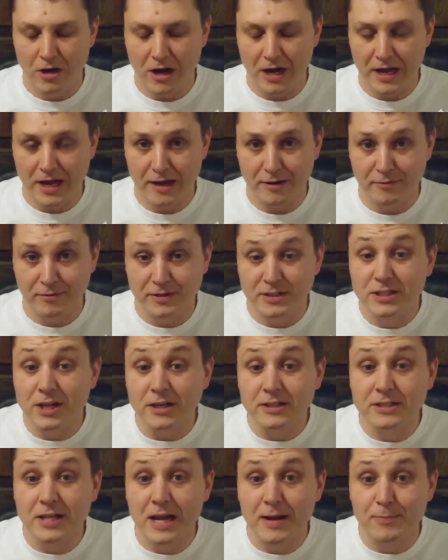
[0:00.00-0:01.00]
I have
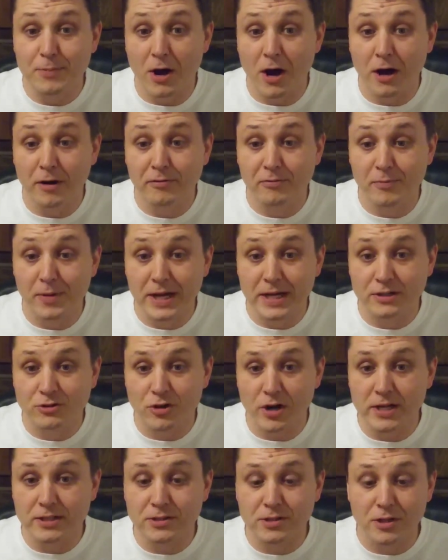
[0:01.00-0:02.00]
duct taped off my
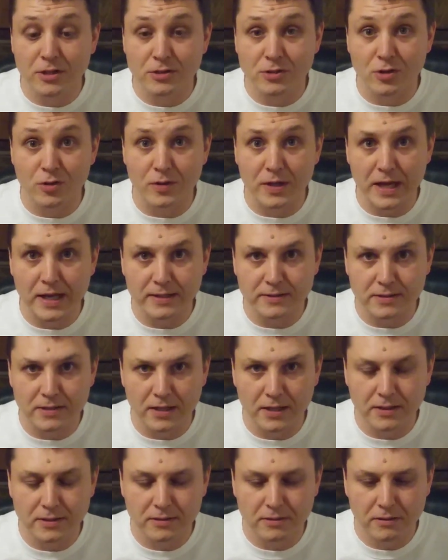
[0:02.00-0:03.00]
address so you can't see
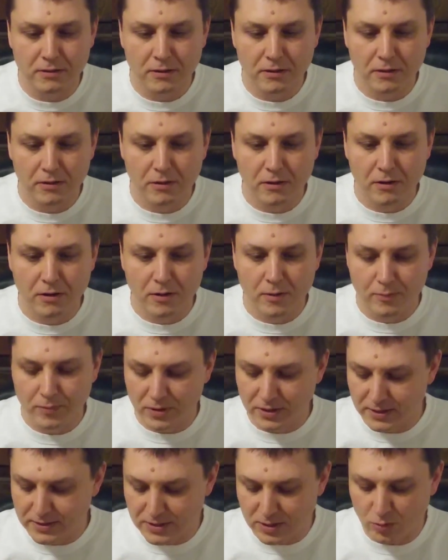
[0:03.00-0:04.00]
it.
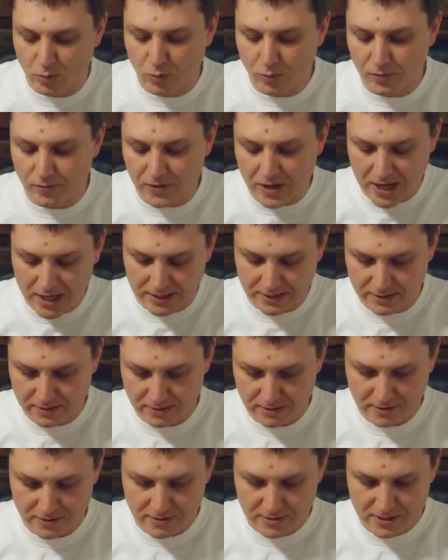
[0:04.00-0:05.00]
But let's see what we've got
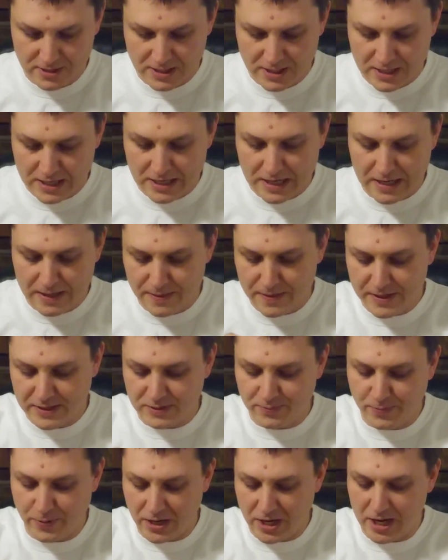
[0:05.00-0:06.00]
in this
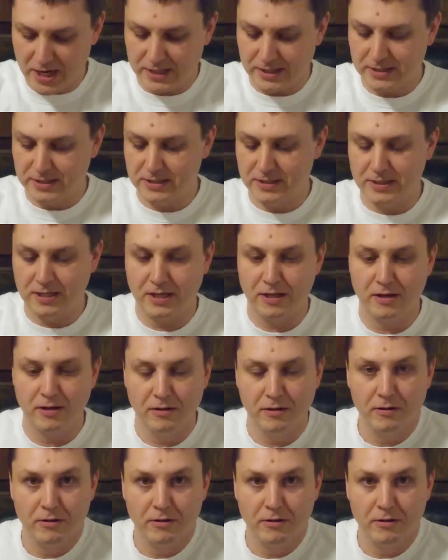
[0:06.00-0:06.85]
box.